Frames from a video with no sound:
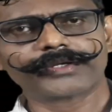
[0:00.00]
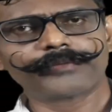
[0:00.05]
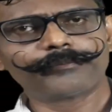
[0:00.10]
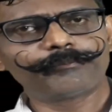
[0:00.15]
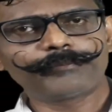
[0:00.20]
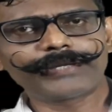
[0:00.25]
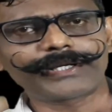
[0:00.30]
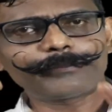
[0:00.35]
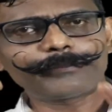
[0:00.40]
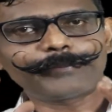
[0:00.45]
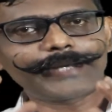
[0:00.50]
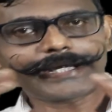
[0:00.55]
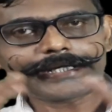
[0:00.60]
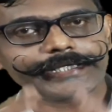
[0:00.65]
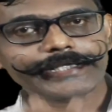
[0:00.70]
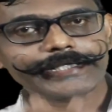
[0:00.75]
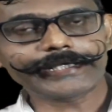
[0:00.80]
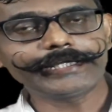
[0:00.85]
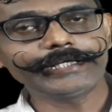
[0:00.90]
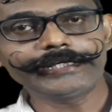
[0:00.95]
But
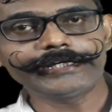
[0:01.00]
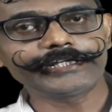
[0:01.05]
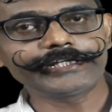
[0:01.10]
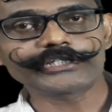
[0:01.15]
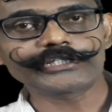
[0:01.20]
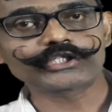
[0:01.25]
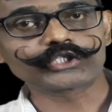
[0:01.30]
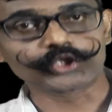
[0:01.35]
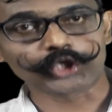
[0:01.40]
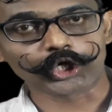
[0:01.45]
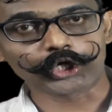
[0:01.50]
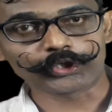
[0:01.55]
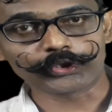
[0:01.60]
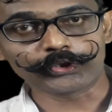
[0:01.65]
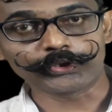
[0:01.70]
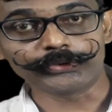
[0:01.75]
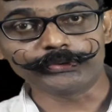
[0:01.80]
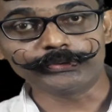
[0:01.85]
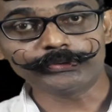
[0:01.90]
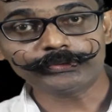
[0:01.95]
practically it is not
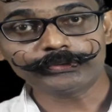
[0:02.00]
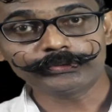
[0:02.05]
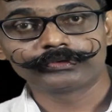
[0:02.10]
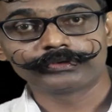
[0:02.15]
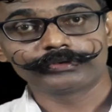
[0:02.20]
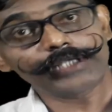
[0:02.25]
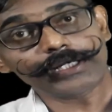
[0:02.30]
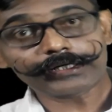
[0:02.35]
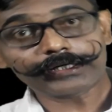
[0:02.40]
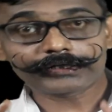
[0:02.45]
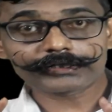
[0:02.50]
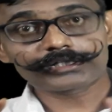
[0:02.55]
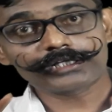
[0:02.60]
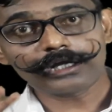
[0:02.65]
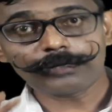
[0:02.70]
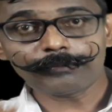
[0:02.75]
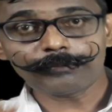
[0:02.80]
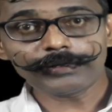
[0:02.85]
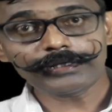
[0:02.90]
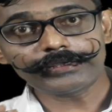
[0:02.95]
true that
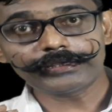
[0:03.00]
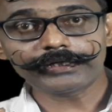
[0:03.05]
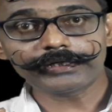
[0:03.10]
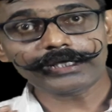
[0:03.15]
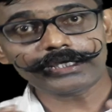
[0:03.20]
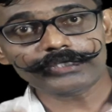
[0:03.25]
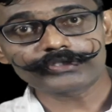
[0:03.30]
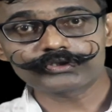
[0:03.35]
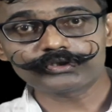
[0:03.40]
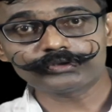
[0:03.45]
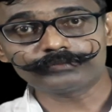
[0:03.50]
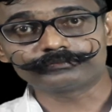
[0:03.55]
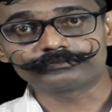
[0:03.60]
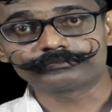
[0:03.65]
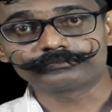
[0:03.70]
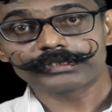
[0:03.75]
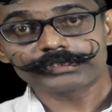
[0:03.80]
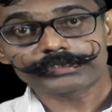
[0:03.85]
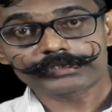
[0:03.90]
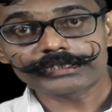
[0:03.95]
crystal field theory assumes,
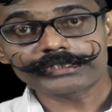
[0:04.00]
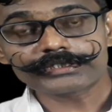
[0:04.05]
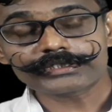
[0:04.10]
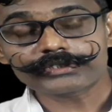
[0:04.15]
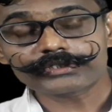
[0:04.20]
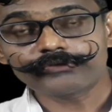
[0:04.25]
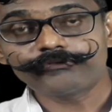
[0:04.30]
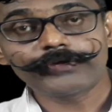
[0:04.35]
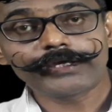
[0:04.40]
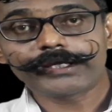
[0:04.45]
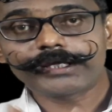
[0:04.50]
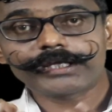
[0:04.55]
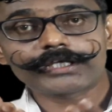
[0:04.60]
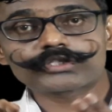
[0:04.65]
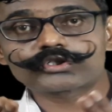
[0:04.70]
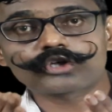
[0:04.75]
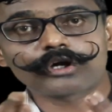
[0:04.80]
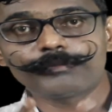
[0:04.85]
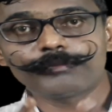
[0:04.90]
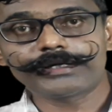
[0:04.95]
since various
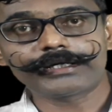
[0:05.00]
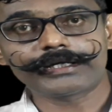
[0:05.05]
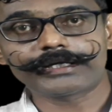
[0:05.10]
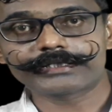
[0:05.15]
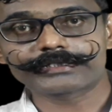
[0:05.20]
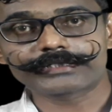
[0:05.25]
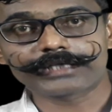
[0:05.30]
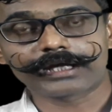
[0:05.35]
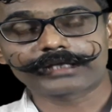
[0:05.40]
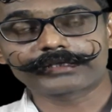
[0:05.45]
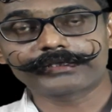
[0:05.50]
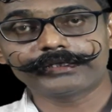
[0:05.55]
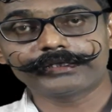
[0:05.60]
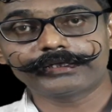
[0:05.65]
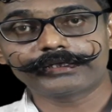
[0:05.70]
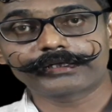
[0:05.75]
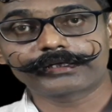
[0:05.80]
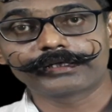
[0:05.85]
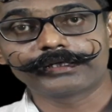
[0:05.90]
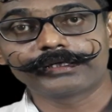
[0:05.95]
geometries are
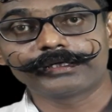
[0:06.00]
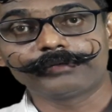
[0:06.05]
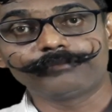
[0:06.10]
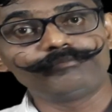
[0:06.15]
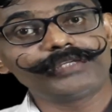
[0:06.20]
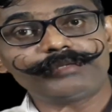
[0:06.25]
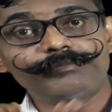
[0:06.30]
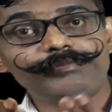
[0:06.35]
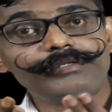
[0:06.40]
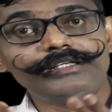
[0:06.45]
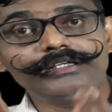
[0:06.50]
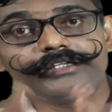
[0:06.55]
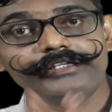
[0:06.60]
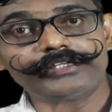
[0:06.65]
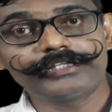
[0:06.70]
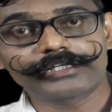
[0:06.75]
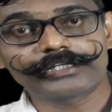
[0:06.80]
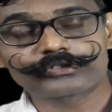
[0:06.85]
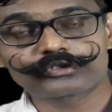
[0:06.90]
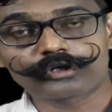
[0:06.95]
there, maybe
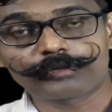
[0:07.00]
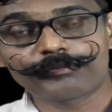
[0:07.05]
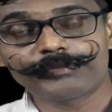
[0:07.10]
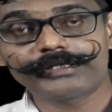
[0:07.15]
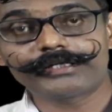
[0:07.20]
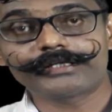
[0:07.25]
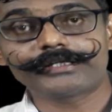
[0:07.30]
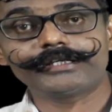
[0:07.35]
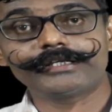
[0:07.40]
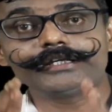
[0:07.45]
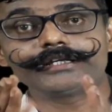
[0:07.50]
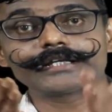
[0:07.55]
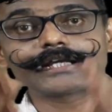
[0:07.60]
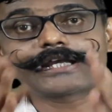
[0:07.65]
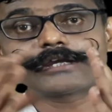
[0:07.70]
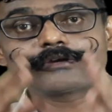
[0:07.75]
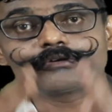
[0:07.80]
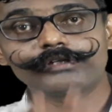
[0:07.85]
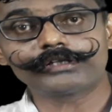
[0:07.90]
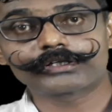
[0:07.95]
linear geometry,
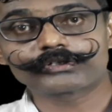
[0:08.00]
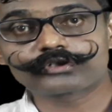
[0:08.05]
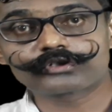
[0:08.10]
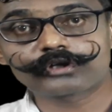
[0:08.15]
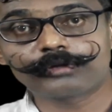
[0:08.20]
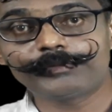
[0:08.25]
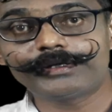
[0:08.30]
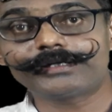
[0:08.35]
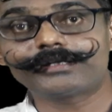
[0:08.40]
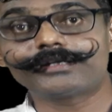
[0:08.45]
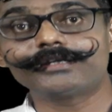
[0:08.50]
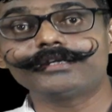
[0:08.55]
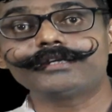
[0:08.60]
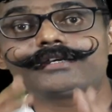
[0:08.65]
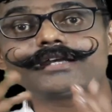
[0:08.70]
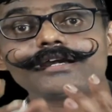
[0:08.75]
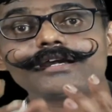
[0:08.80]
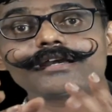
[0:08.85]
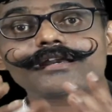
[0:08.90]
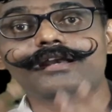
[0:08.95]
triangular geometry,
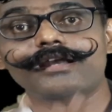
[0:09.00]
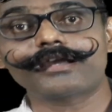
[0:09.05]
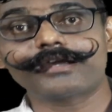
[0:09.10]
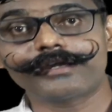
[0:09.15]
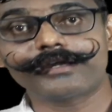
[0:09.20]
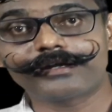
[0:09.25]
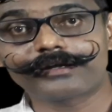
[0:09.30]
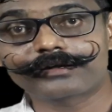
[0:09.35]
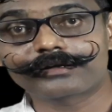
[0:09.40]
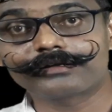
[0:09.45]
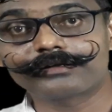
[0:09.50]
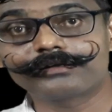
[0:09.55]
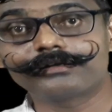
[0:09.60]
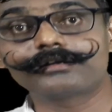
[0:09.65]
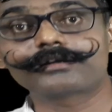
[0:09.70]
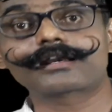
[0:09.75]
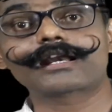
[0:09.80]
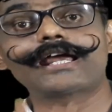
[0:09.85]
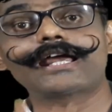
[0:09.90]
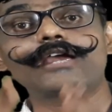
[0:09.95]
tetrahedral,
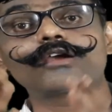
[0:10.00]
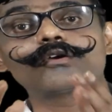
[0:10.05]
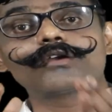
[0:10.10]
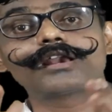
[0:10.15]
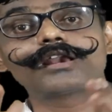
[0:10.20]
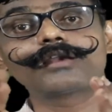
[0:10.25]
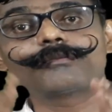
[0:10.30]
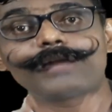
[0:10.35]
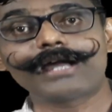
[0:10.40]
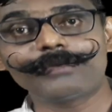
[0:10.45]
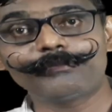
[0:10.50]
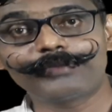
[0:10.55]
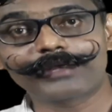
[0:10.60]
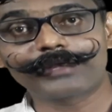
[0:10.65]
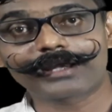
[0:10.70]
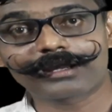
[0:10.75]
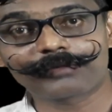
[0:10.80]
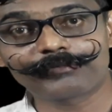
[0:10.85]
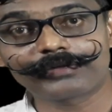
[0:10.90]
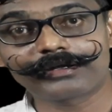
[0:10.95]
trigonal,
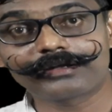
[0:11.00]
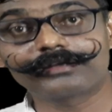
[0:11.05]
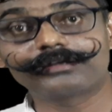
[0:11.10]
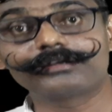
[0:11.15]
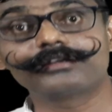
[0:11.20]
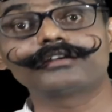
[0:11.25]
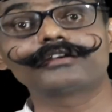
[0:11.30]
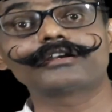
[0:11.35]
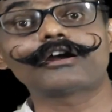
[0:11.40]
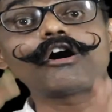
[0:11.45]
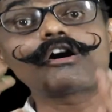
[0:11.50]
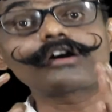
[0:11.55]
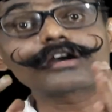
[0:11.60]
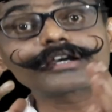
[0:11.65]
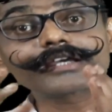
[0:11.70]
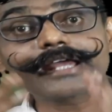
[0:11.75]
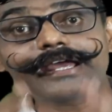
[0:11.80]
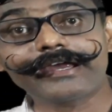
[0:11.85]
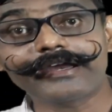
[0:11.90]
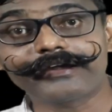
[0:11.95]
bipyramidal,
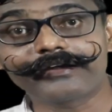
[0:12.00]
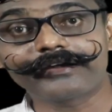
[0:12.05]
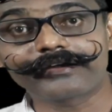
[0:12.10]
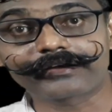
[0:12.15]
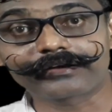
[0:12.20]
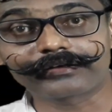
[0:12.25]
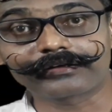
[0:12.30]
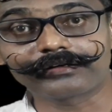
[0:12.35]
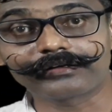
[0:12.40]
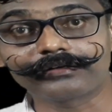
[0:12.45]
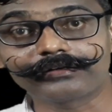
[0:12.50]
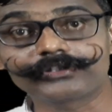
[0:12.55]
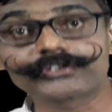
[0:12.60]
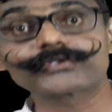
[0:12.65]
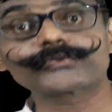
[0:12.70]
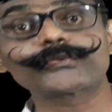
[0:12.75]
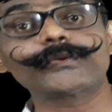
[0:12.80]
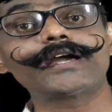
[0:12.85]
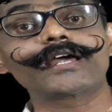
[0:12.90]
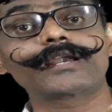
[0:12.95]
octahedral,
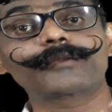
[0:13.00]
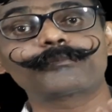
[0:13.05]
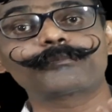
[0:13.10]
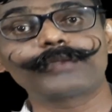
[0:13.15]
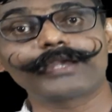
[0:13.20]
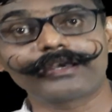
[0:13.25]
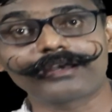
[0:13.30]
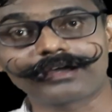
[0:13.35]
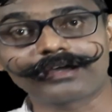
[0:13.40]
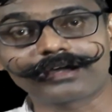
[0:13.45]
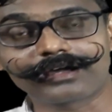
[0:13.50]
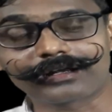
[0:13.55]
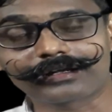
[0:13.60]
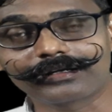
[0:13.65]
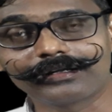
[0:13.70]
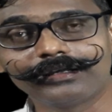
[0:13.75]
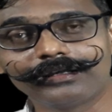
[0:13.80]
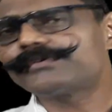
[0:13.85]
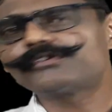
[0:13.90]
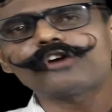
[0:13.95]
square planar.
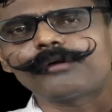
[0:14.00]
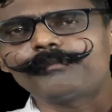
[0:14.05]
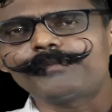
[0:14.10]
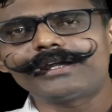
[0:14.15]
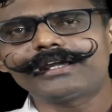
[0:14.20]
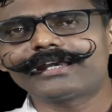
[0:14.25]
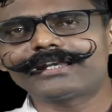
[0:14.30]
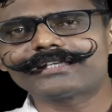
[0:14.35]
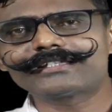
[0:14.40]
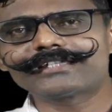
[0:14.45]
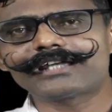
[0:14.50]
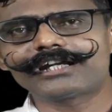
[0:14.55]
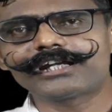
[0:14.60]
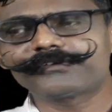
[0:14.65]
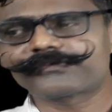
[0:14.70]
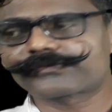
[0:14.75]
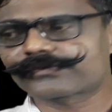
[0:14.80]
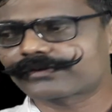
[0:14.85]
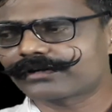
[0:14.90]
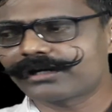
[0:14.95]
Geometries are
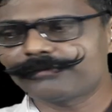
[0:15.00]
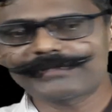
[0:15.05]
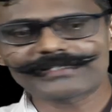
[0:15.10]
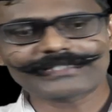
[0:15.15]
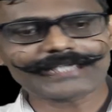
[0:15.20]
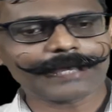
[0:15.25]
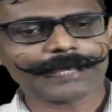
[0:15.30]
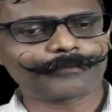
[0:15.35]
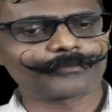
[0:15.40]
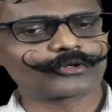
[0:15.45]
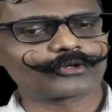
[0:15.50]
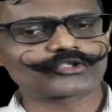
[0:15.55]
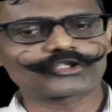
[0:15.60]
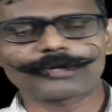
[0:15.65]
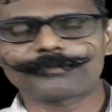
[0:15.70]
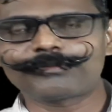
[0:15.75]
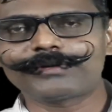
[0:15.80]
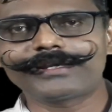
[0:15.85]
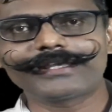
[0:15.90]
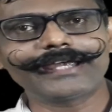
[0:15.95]
different, means approach
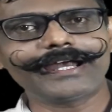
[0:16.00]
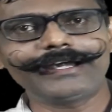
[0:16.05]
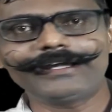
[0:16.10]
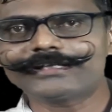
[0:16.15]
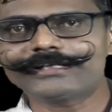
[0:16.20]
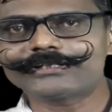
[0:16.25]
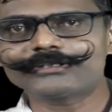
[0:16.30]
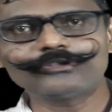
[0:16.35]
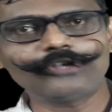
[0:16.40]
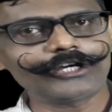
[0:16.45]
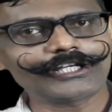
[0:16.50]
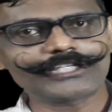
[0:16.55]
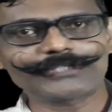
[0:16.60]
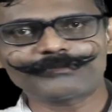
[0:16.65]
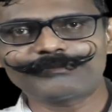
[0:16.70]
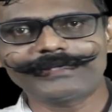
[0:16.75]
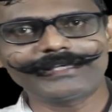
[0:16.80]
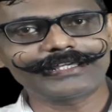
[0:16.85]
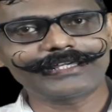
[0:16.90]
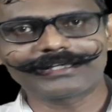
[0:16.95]
of ligand is not
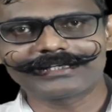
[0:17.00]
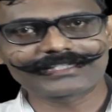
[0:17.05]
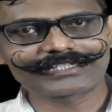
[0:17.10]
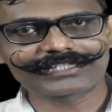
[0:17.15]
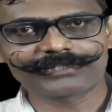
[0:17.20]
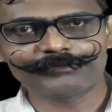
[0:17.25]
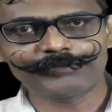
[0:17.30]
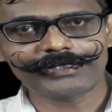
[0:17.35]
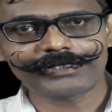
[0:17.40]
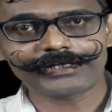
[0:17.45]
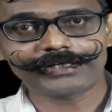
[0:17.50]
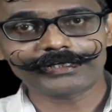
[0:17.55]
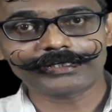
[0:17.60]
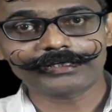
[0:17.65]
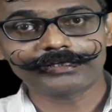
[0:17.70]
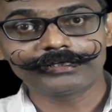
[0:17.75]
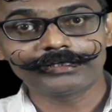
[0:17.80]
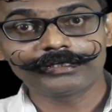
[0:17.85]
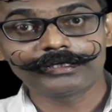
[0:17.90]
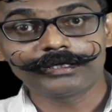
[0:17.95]
spherically symmetric.
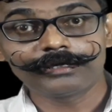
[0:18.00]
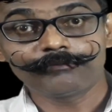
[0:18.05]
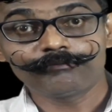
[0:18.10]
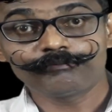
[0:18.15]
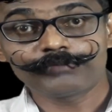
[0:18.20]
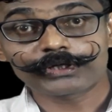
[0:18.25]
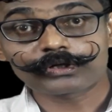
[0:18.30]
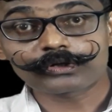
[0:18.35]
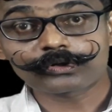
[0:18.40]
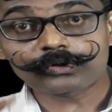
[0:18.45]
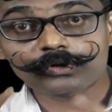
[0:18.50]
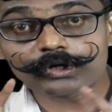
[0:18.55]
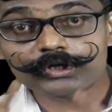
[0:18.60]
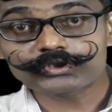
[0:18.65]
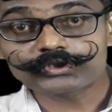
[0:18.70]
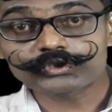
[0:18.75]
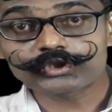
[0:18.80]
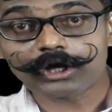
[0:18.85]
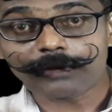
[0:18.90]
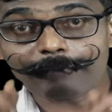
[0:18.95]

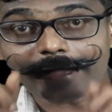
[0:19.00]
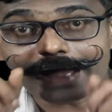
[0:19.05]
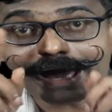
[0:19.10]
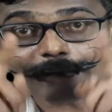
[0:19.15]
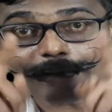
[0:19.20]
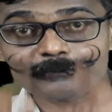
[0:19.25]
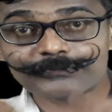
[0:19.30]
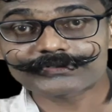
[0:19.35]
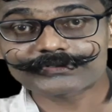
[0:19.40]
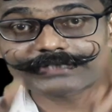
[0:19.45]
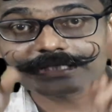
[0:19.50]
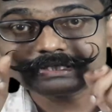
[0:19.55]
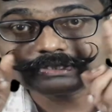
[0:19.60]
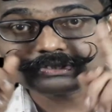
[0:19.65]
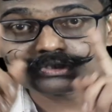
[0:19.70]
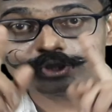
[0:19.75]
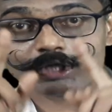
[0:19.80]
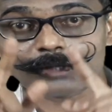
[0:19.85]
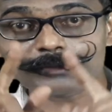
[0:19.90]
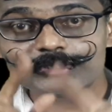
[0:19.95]
Because of absence
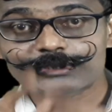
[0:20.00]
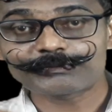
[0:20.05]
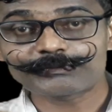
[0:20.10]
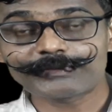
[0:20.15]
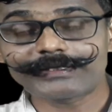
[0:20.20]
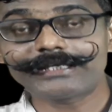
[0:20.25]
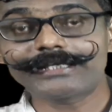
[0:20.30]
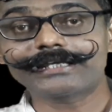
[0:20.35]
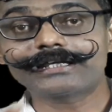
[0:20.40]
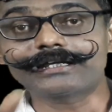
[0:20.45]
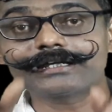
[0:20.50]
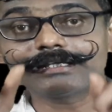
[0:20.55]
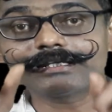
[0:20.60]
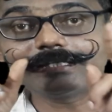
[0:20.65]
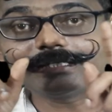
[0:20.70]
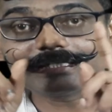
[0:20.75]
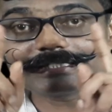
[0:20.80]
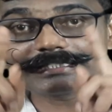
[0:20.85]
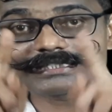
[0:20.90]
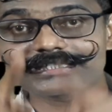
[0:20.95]
of
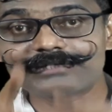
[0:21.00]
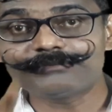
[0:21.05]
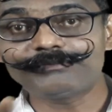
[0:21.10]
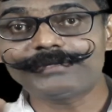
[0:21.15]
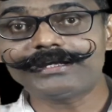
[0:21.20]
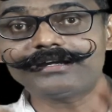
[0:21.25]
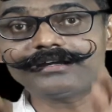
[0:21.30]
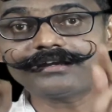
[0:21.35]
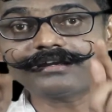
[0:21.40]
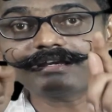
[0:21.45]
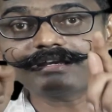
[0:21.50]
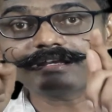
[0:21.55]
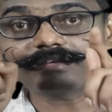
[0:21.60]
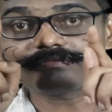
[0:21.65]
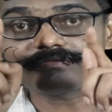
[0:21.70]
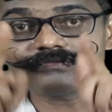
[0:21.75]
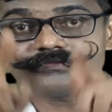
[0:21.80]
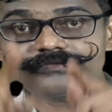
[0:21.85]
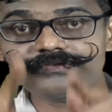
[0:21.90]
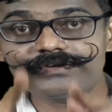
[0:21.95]
spherically symmetric
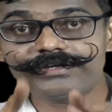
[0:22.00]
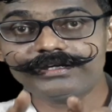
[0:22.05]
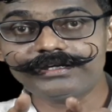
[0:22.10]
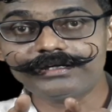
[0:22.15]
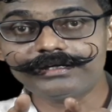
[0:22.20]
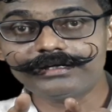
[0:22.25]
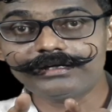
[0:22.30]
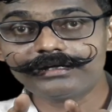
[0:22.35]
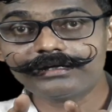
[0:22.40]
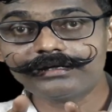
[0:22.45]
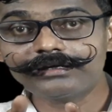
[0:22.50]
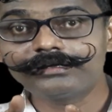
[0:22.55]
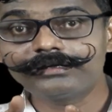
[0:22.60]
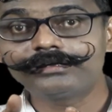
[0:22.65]
field,